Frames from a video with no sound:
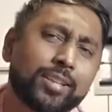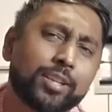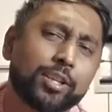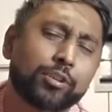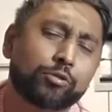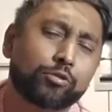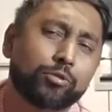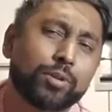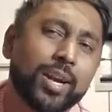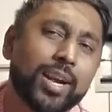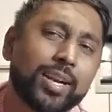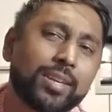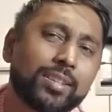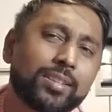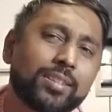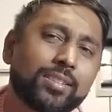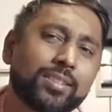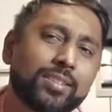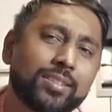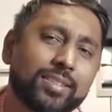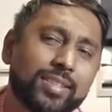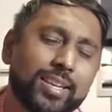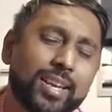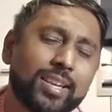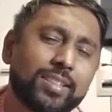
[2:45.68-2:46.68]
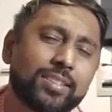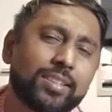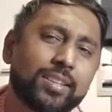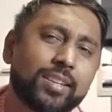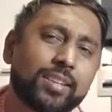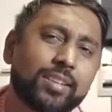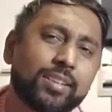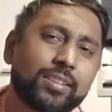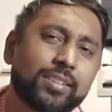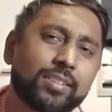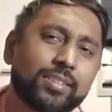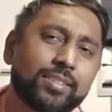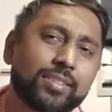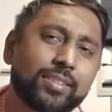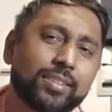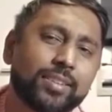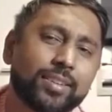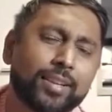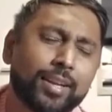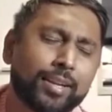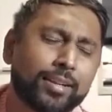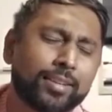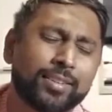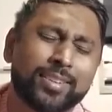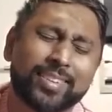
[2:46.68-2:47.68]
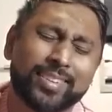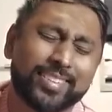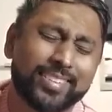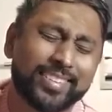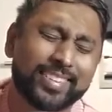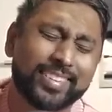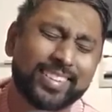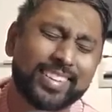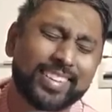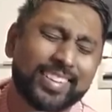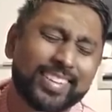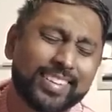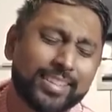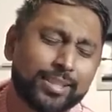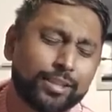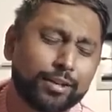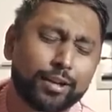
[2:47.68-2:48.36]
is tractors sexy? It's